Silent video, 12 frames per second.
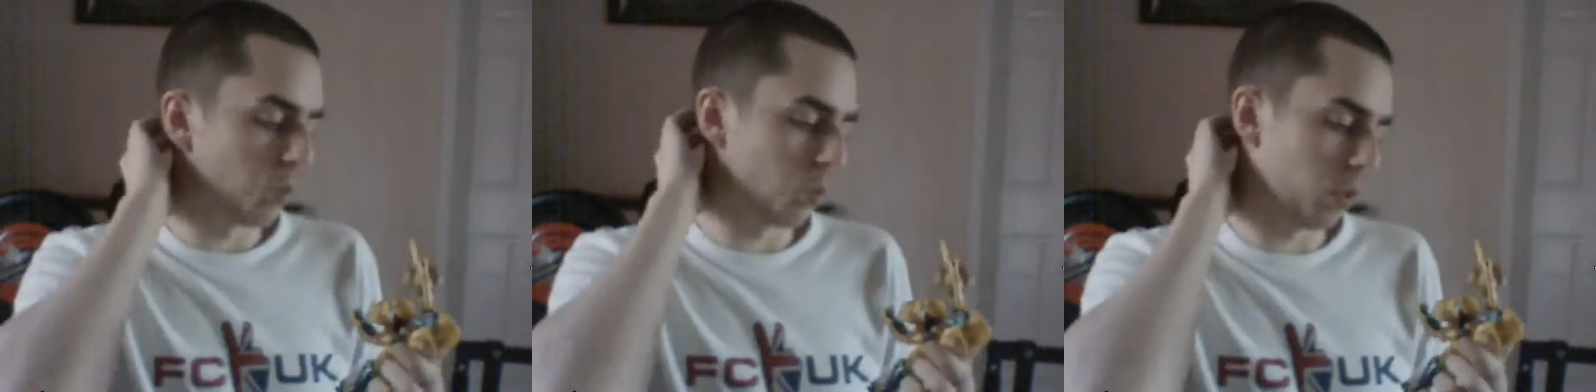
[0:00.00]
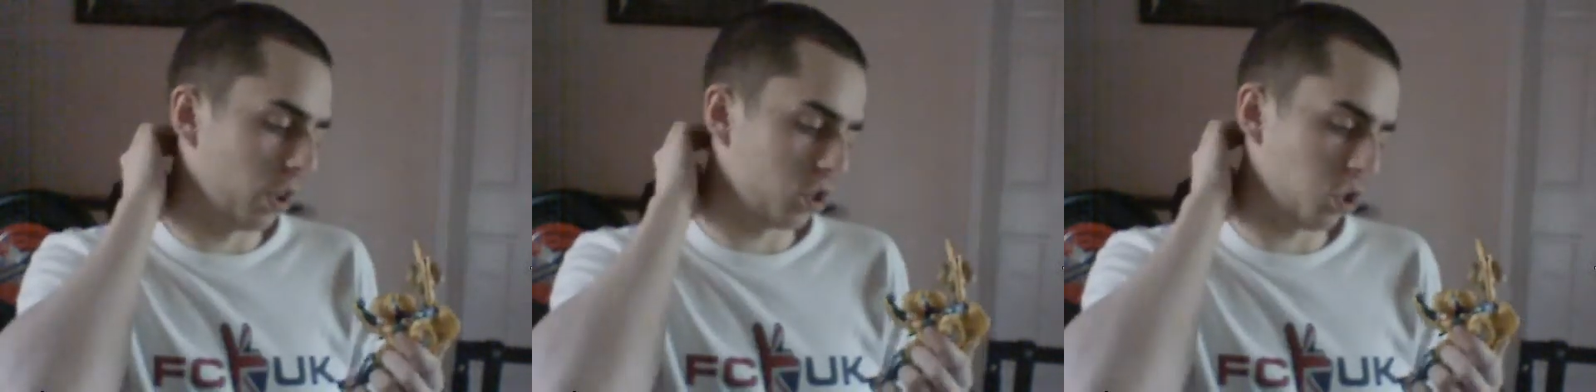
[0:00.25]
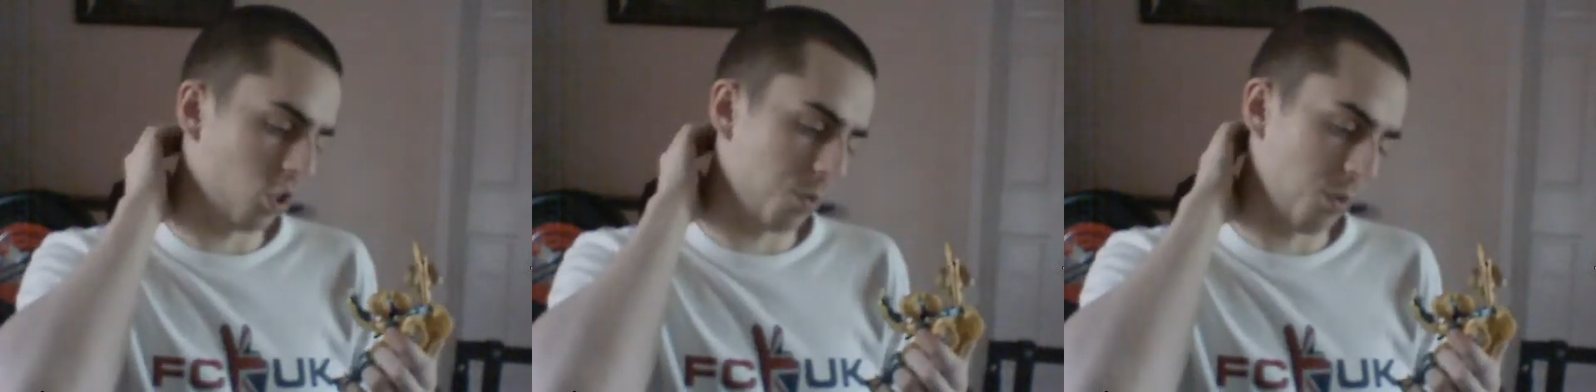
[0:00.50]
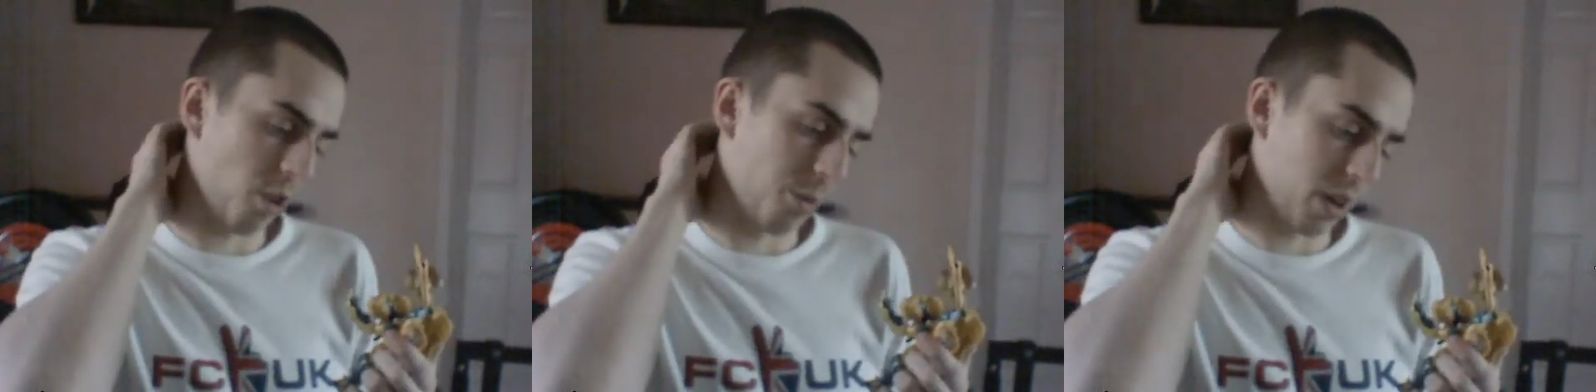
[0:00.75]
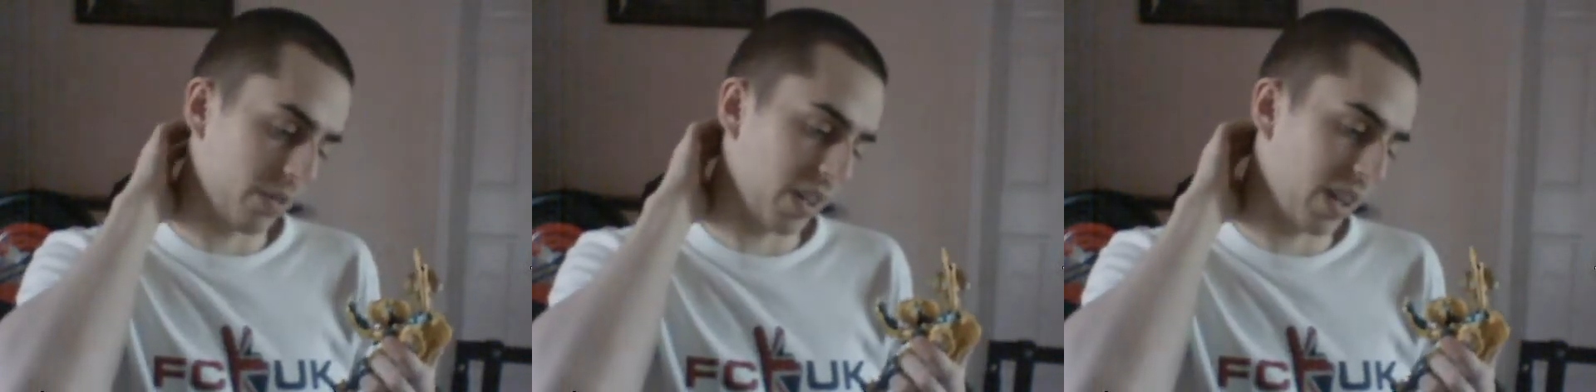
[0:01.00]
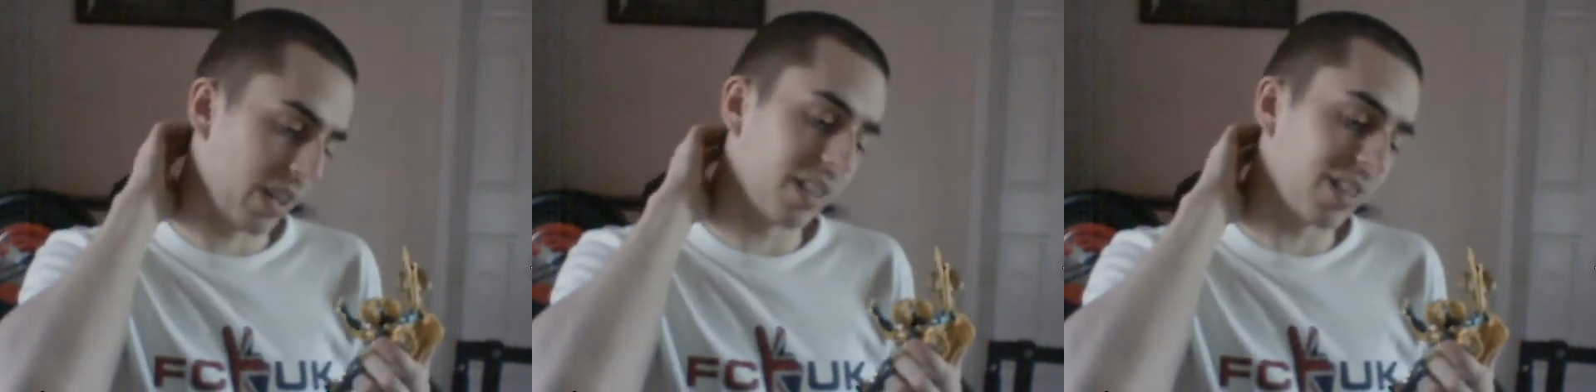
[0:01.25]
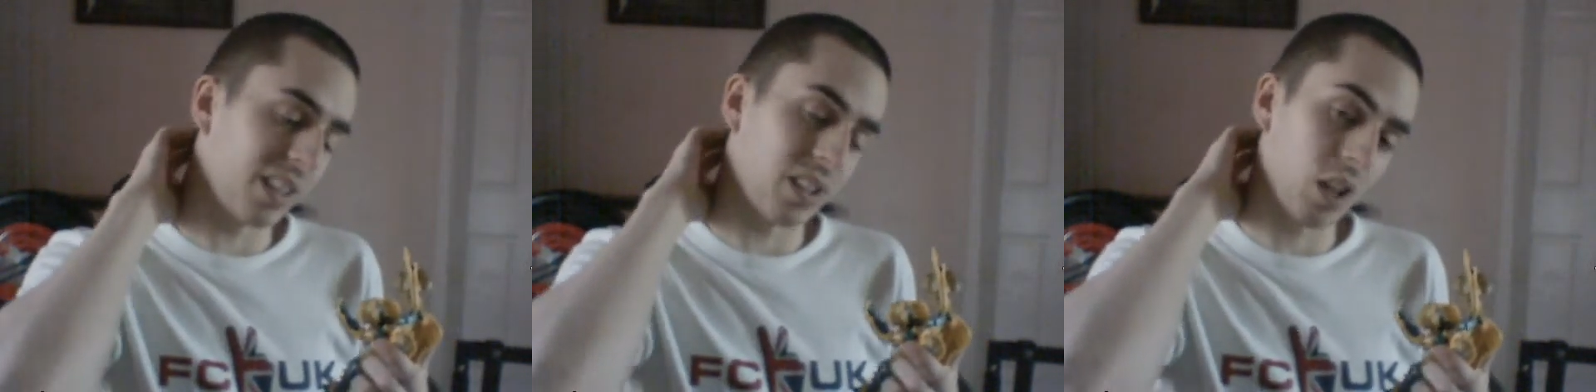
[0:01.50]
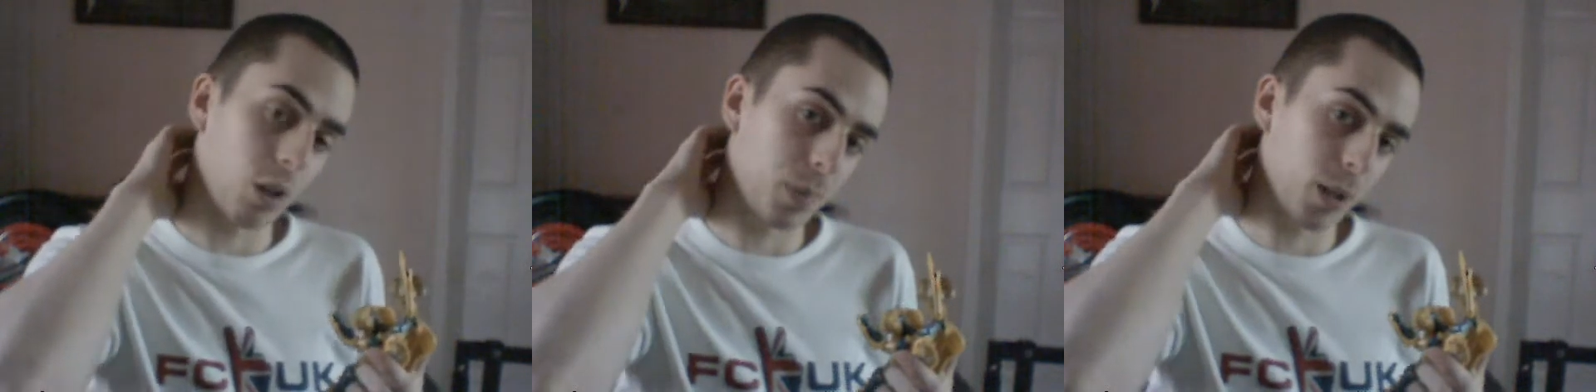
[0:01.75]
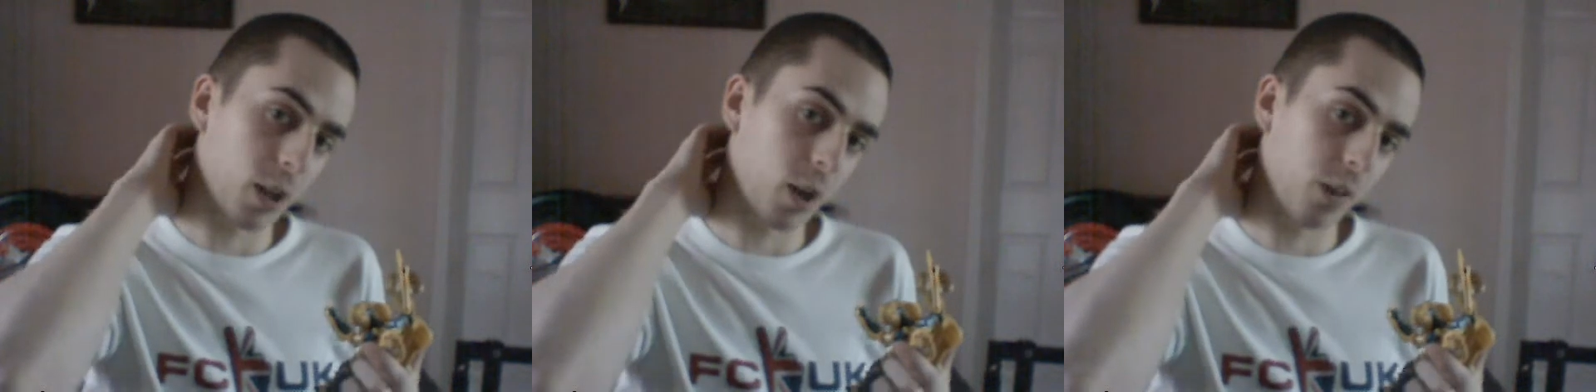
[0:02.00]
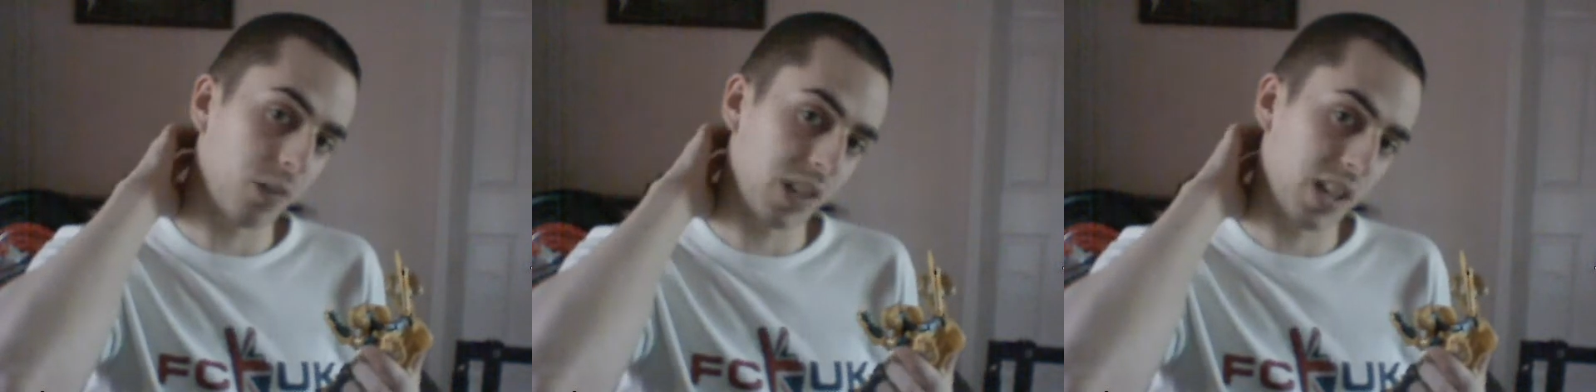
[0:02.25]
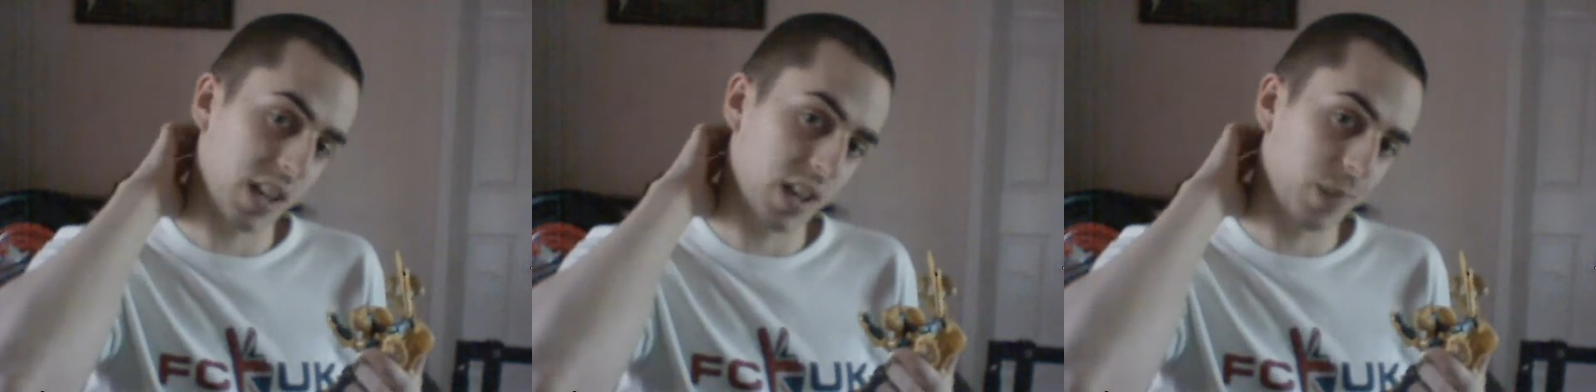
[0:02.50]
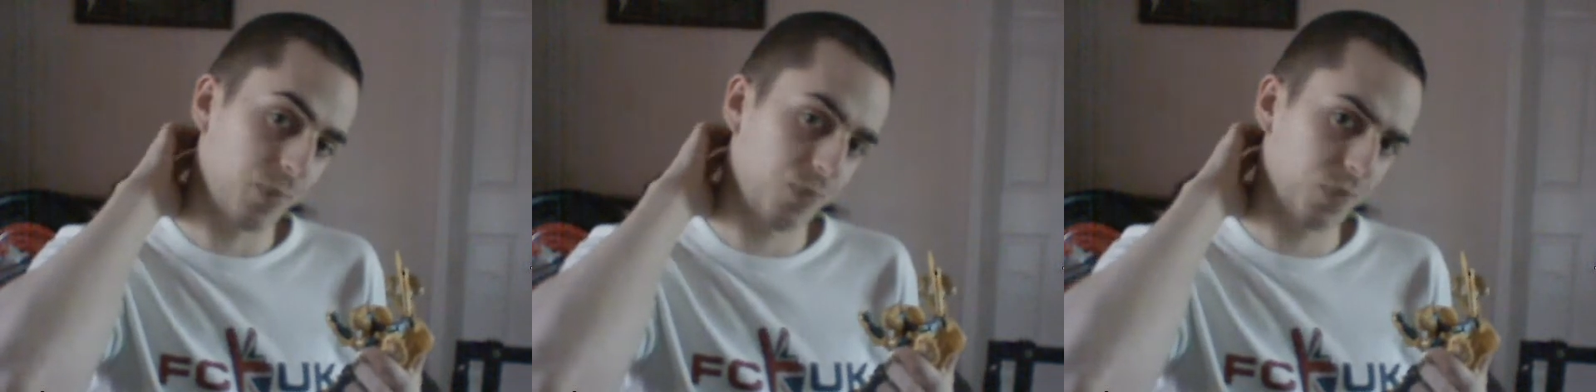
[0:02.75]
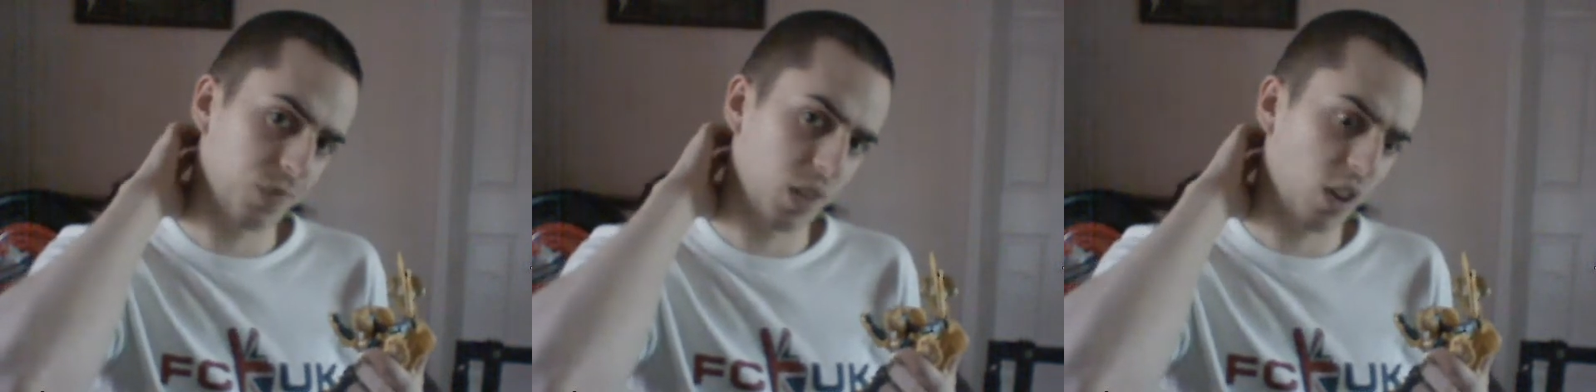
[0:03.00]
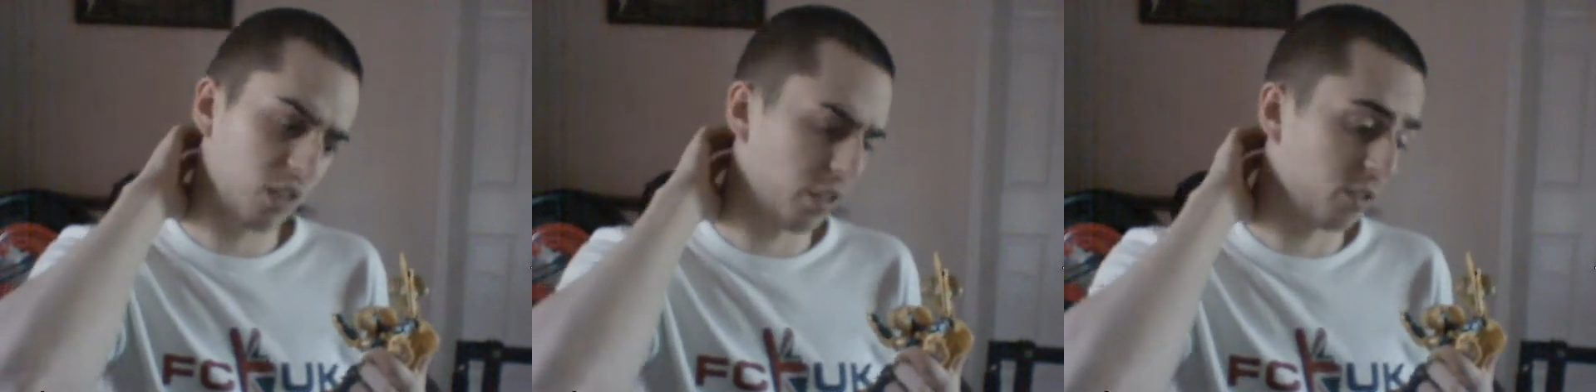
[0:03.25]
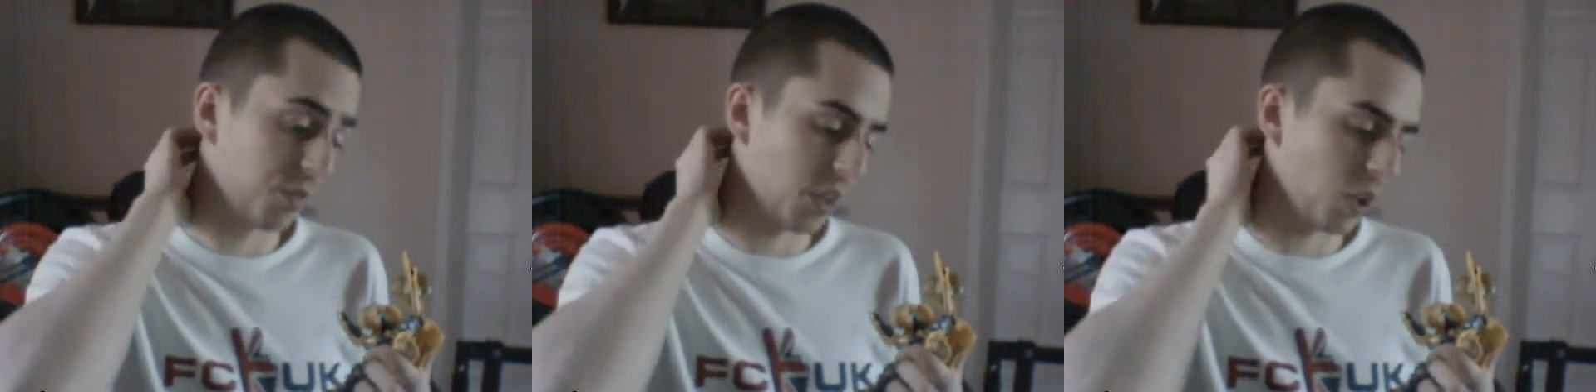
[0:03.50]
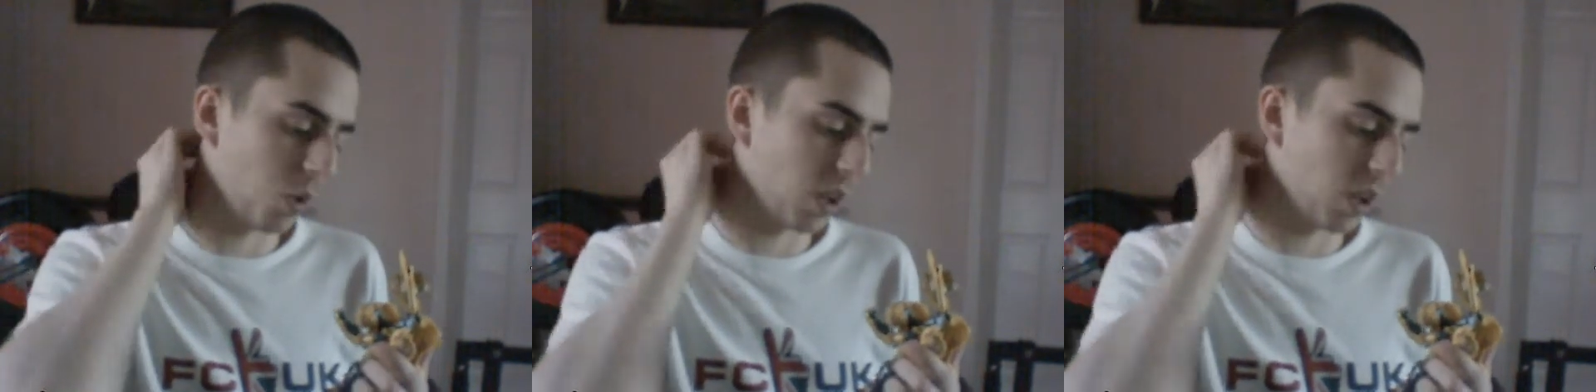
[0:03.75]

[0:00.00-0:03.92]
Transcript: We'll talk more about that in the detailed part of the review,